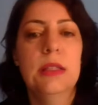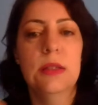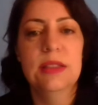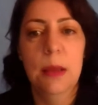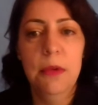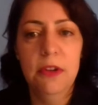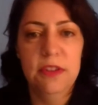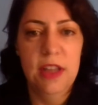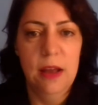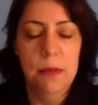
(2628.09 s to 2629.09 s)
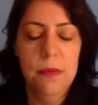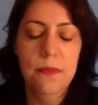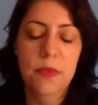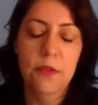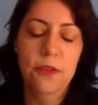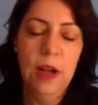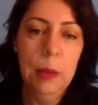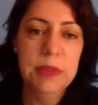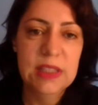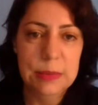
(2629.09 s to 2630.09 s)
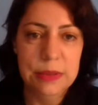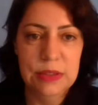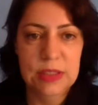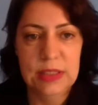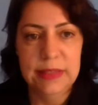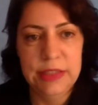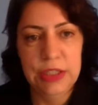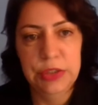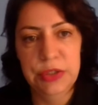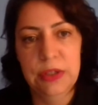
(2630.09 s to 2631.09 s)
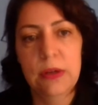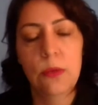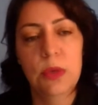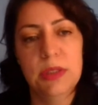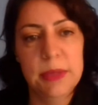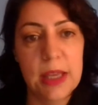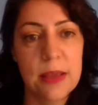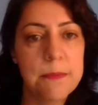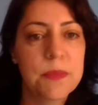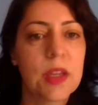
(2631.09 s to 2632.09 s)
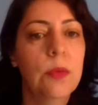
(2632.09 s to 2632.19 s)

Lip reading: So some of them from the Spiritist literature would be: